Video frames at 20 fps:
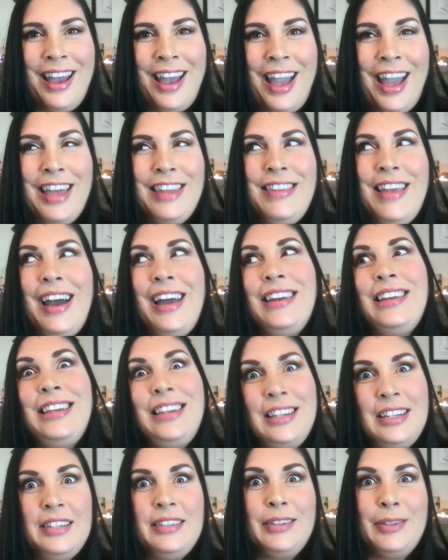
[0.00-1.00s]
And that
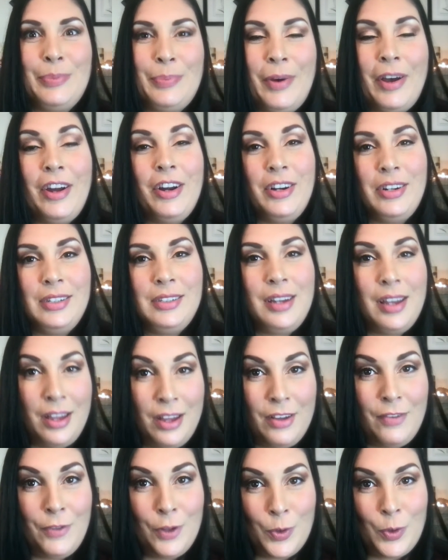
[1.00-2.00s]
is part
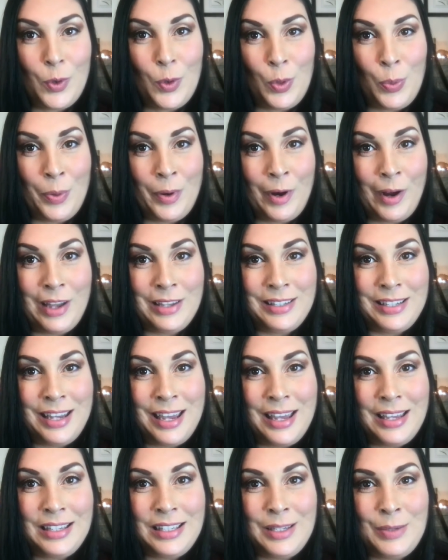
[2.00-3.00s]
of the growth
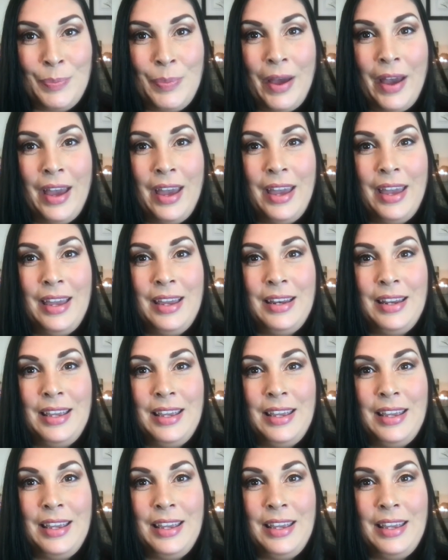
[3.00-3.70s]
process, but